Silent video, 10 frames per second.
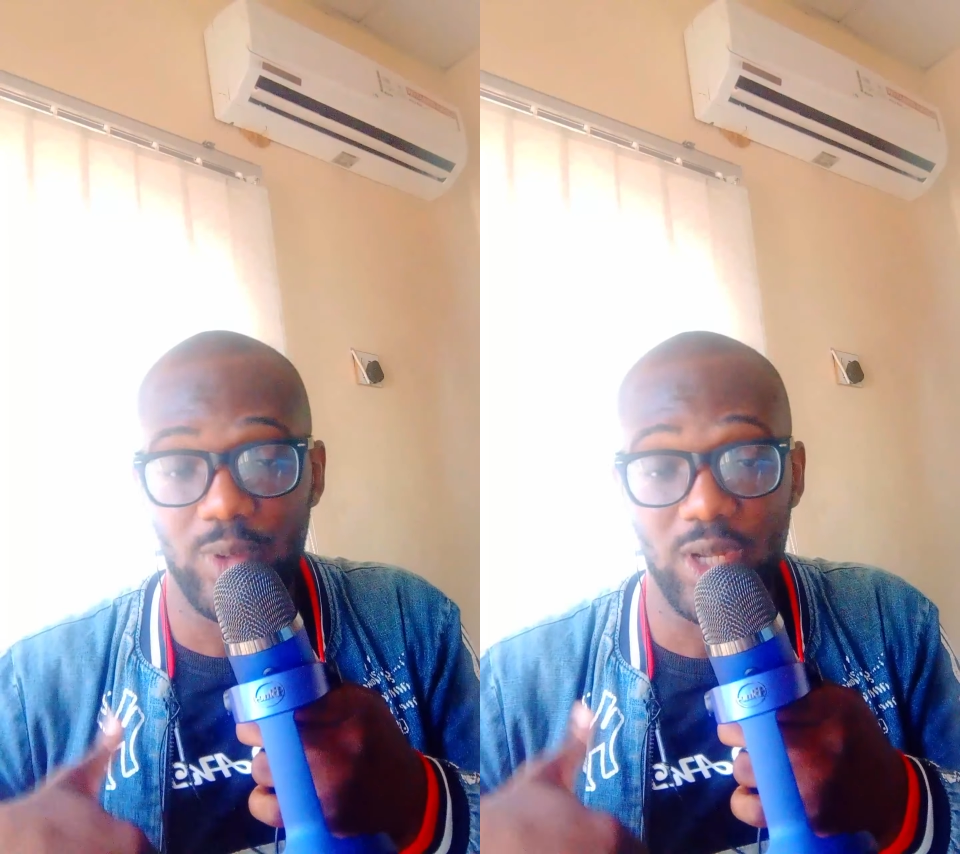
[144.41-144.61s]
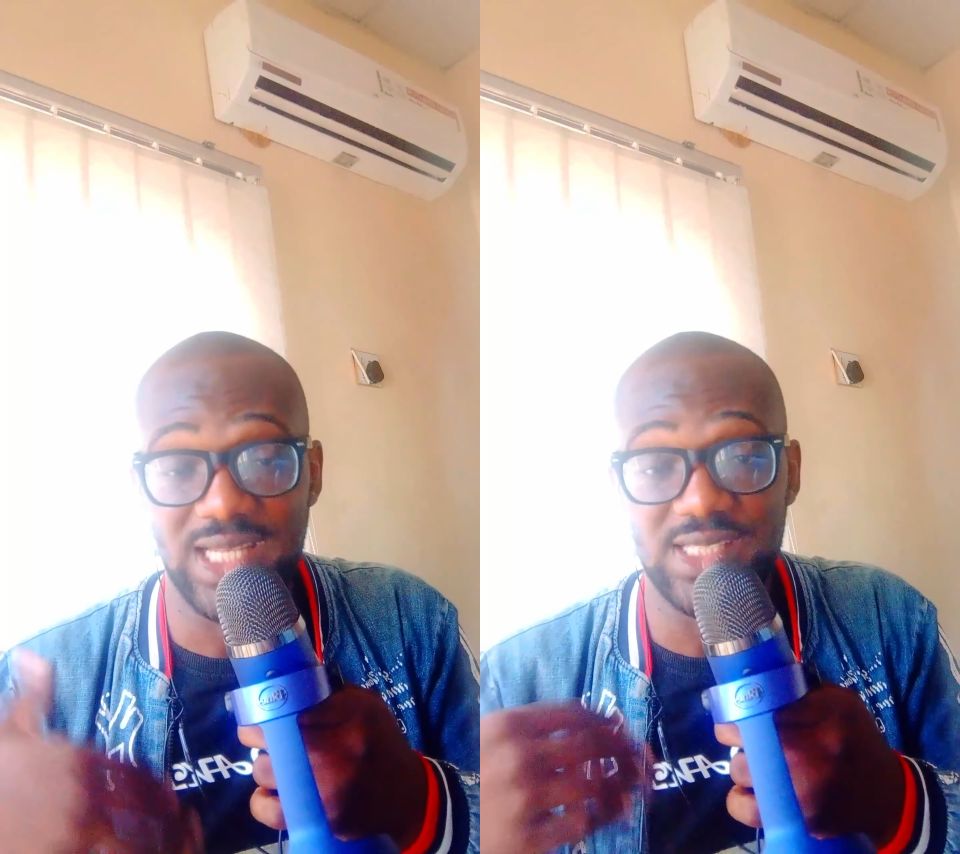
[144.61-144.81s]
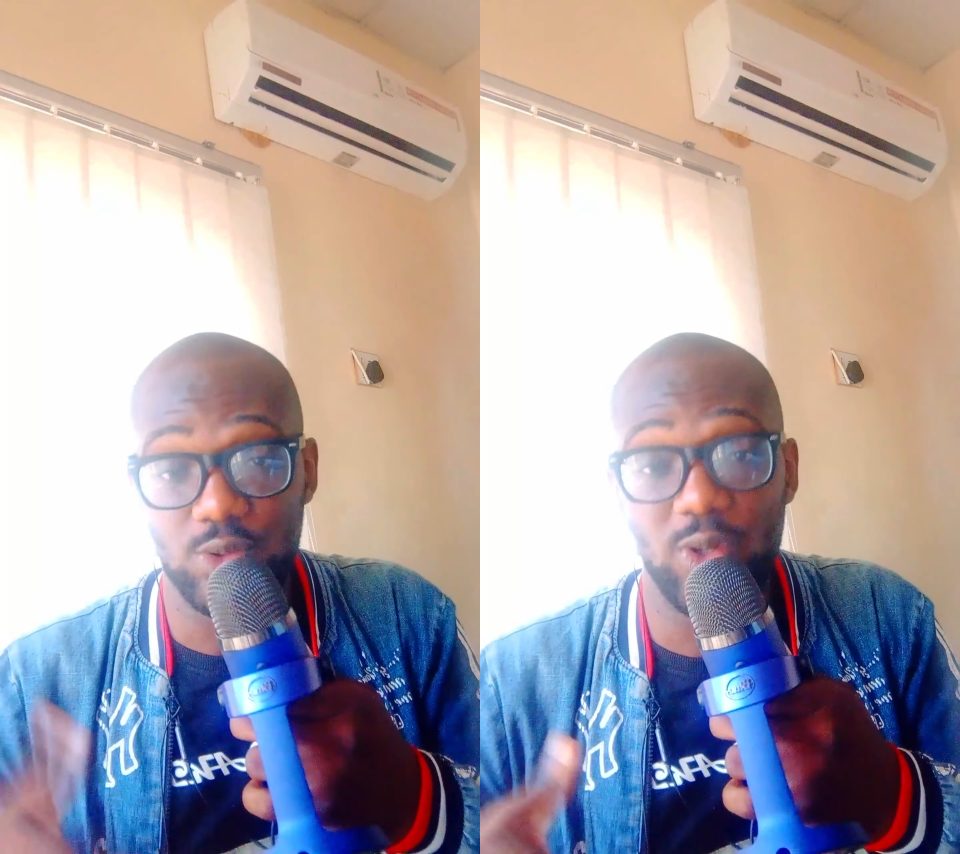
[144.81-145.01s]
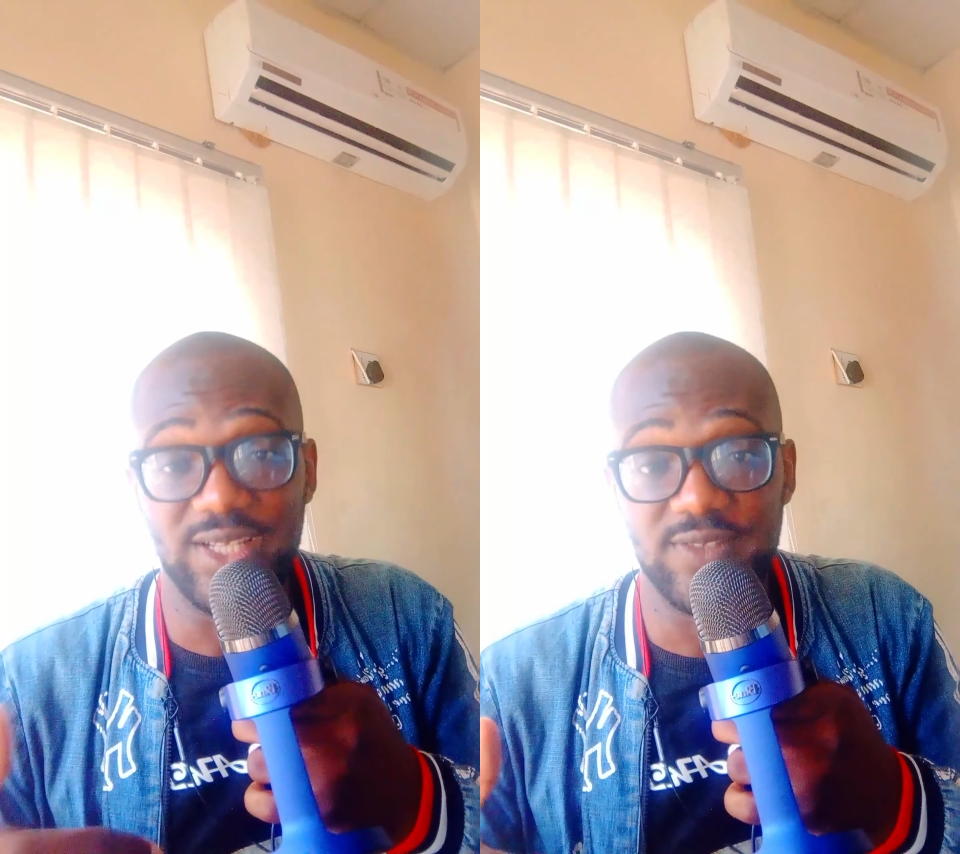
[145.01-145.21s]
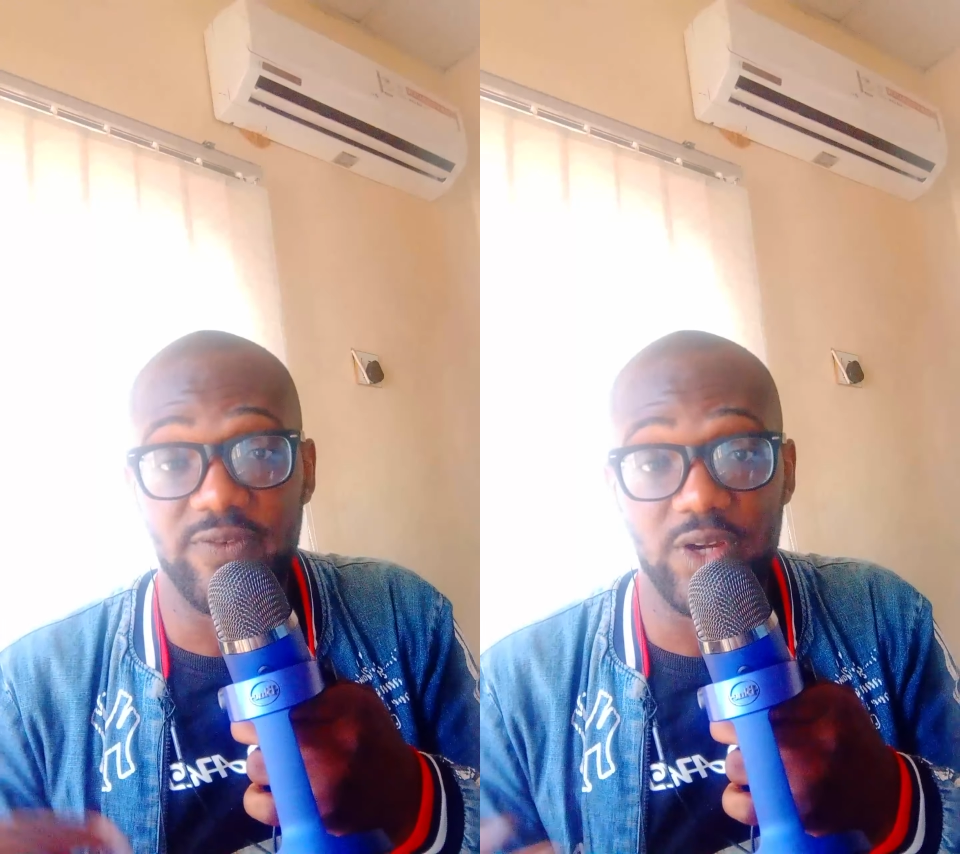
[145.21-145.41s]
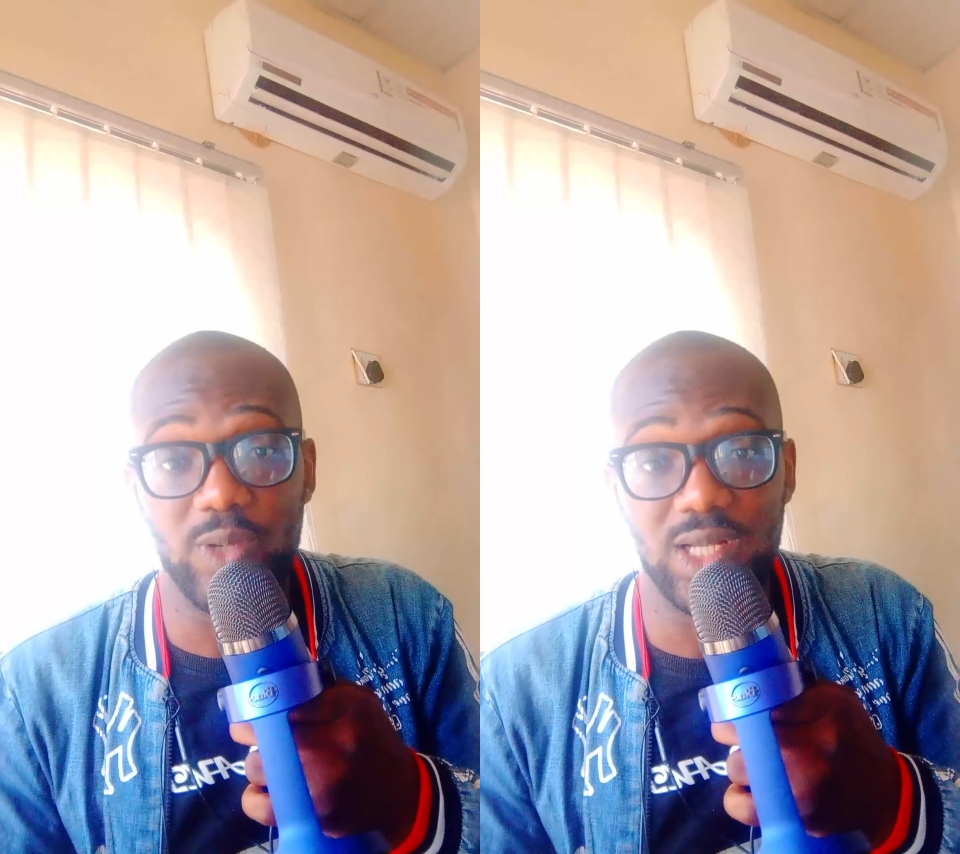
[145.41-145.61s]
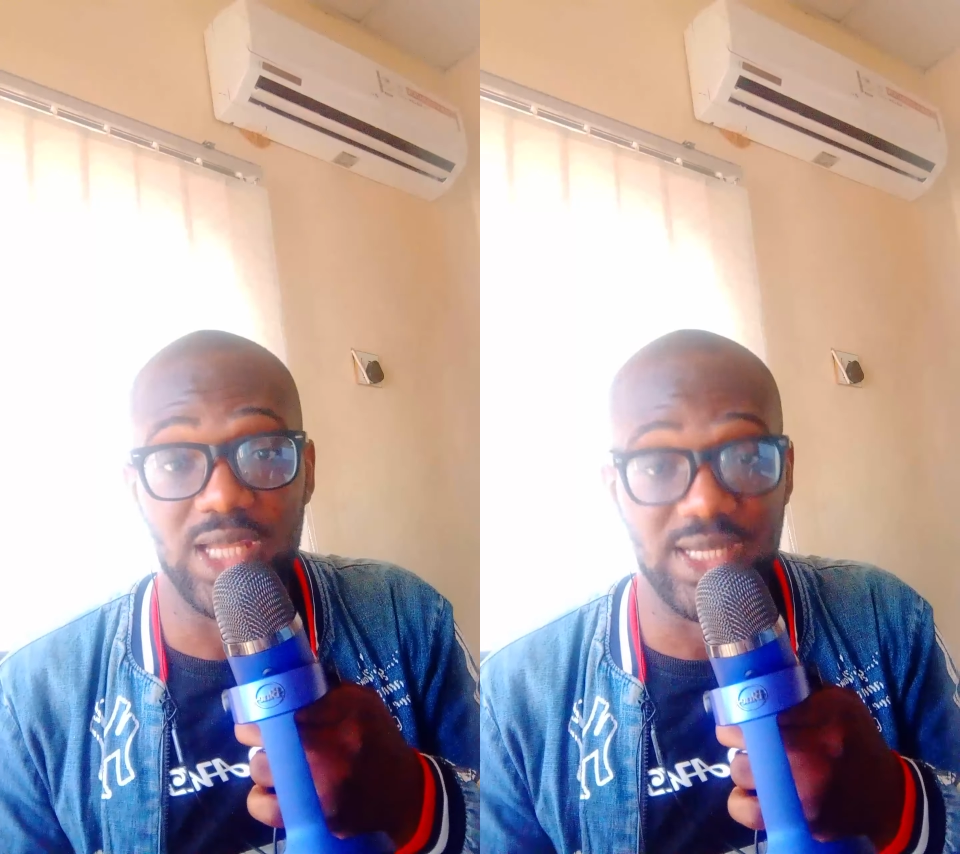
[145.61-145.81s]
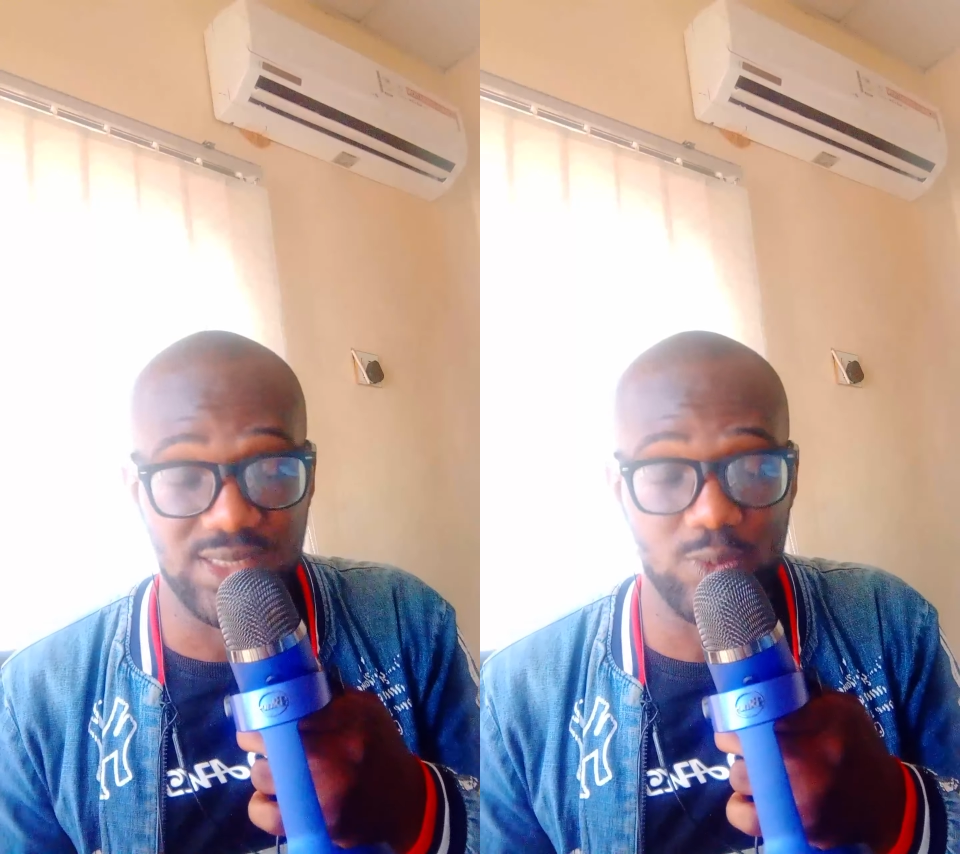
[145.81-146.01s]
at least not as frequently as